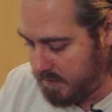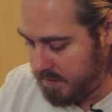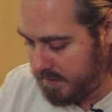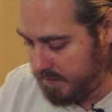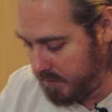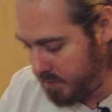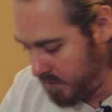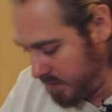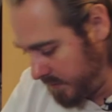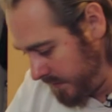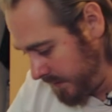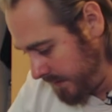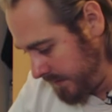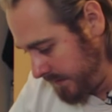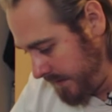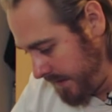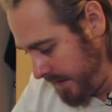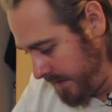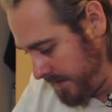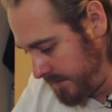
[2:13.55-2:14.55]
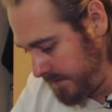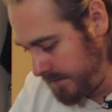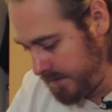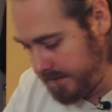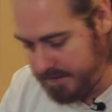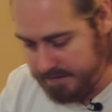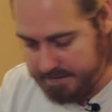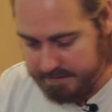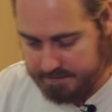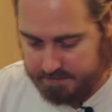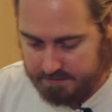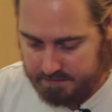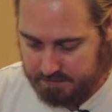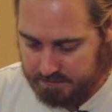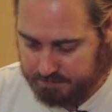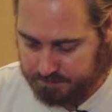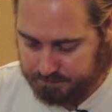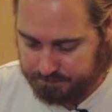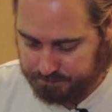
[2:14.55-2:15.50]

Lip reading: in this case it is.